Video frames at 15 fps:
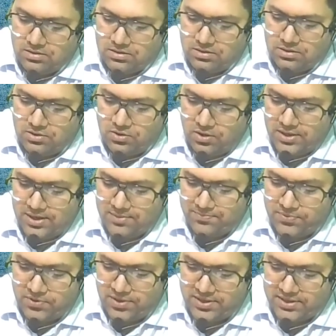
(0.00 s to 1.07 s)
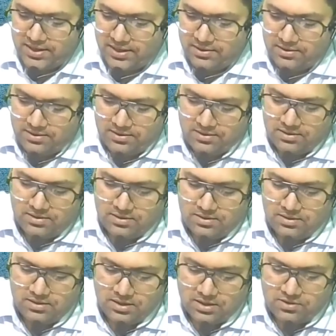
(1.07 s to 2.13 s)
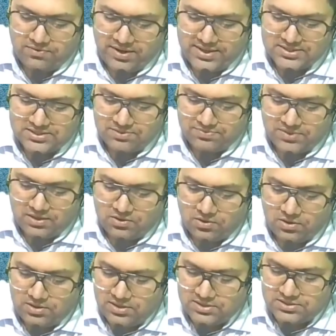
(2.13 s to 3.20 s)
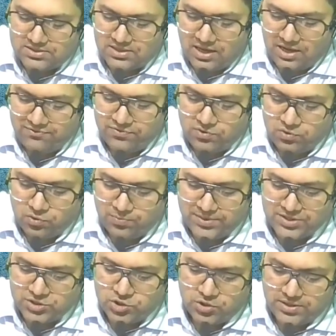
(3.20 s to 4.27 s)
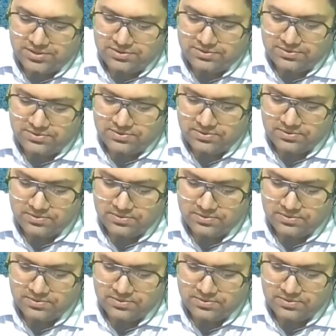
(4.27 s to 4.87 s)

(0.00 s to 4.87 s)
Your employer can acquire something called staff group insurance.